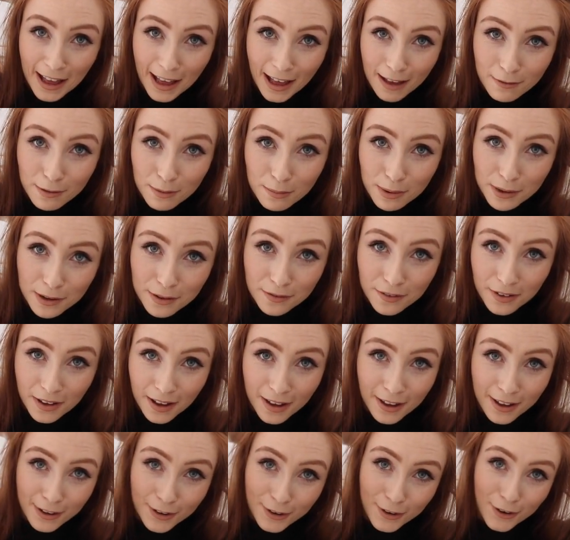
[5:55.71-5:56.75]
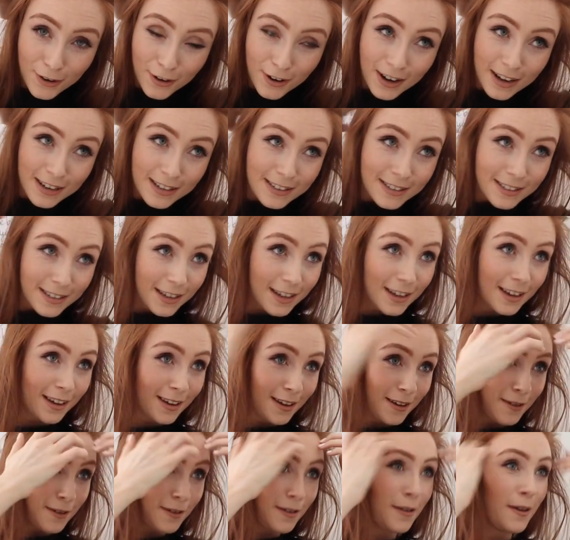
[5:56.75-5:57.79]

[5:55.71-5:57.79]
have a bit of a crazy